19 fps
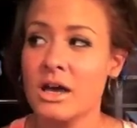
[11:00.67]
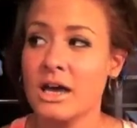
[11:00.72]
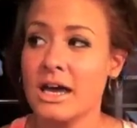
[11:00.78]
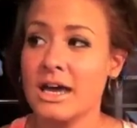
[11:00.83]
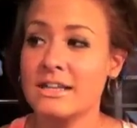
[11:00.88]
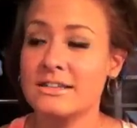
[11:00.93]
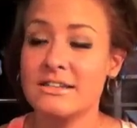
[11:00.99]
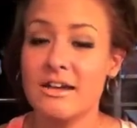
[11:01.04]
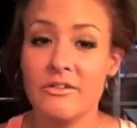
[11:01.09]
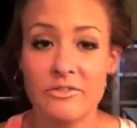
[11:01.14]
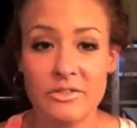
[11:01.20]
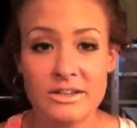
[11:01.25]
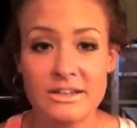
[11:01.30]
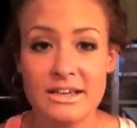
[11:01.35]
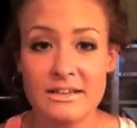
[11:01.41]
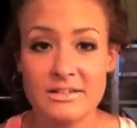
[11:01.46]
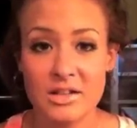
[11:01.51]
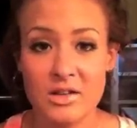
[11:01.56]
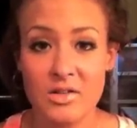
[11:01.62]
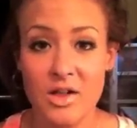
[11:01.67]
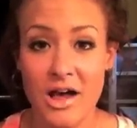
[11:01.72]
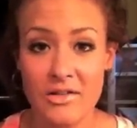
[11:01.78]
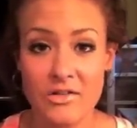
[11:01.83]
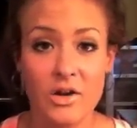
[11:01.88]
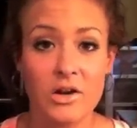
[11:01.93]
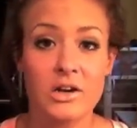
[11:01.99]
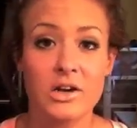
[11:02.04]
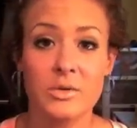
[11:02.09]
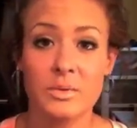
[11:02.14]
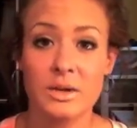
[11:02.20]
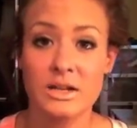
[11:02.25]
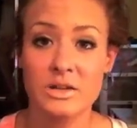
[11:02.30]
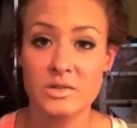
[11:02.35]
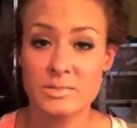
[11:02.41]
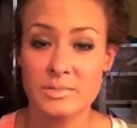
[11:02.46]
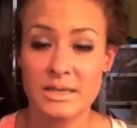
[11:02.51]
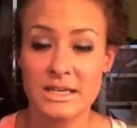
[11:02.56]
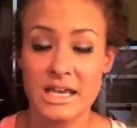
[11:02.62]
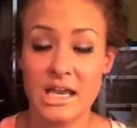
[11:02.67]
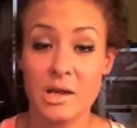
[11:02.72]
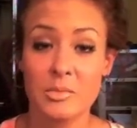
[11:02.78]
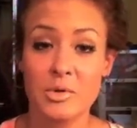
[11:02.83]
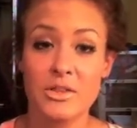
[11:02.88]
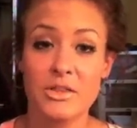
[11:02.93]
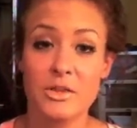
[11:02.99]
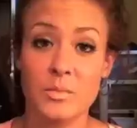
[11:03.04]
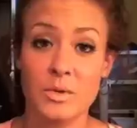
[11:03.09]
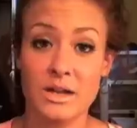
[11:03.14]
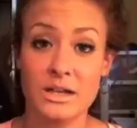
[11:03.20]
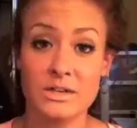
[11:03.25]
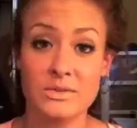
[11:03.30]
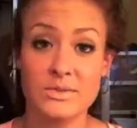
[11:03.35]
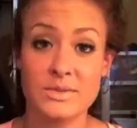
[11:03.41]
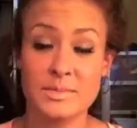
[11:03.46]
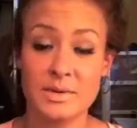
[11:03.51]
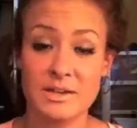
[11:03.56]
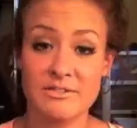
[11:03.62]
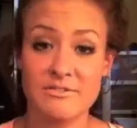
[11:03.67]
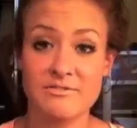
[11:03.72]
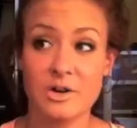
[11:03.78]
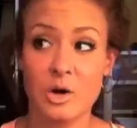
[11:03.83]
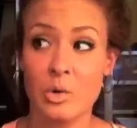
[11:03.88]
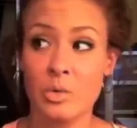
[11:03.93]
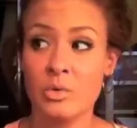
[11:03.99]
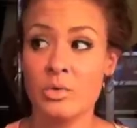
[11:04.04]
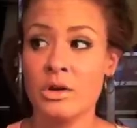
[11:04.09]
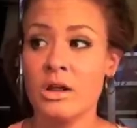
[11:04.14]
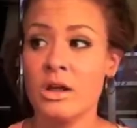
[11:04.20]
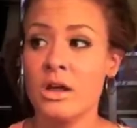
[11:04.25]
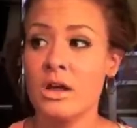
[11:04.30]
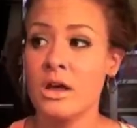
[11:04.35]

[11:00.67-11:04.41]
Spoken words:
It definitely takes a lot longer when I use my camera when I use my phone.